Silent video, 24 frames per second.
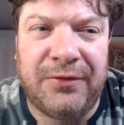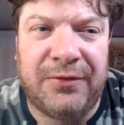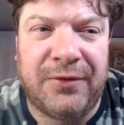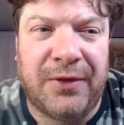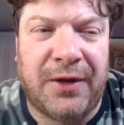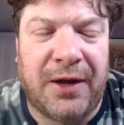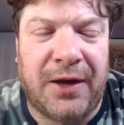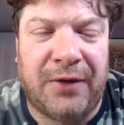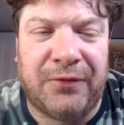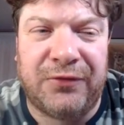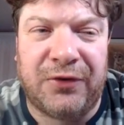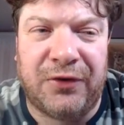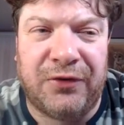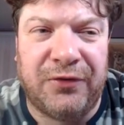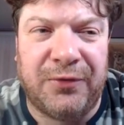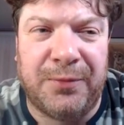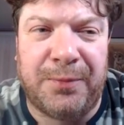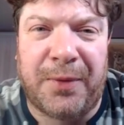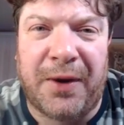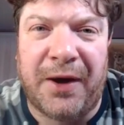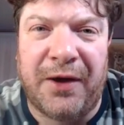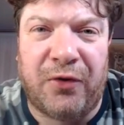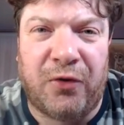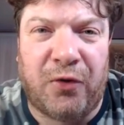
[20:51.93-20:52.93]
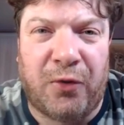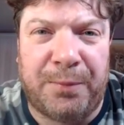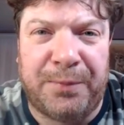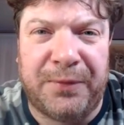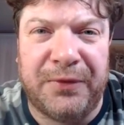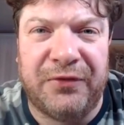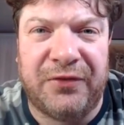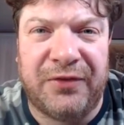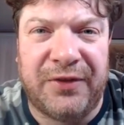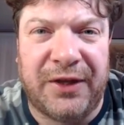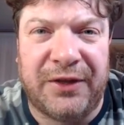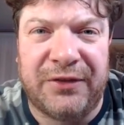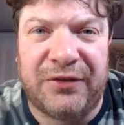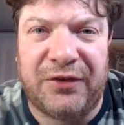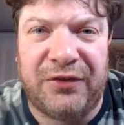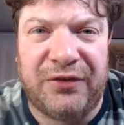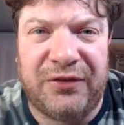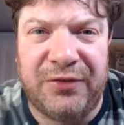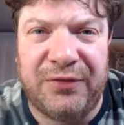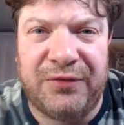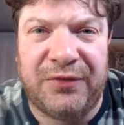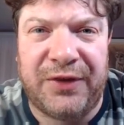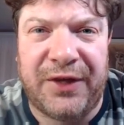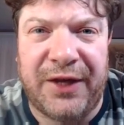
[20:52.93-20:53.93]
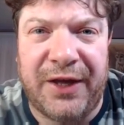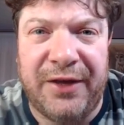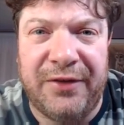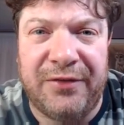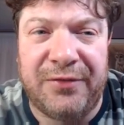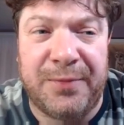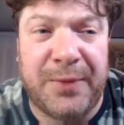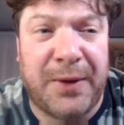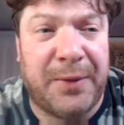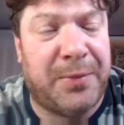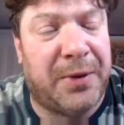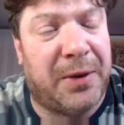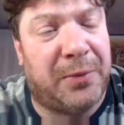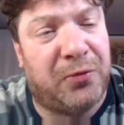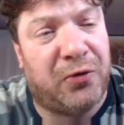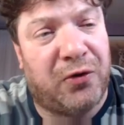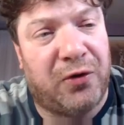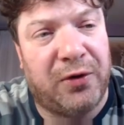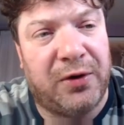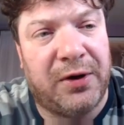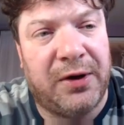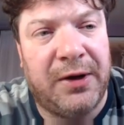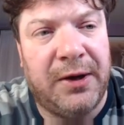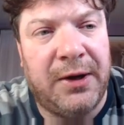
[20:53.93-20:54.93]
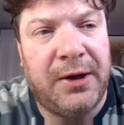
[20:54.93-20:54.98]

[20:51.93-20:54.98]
after the buyer opens not received case. Maybe I'm wrong.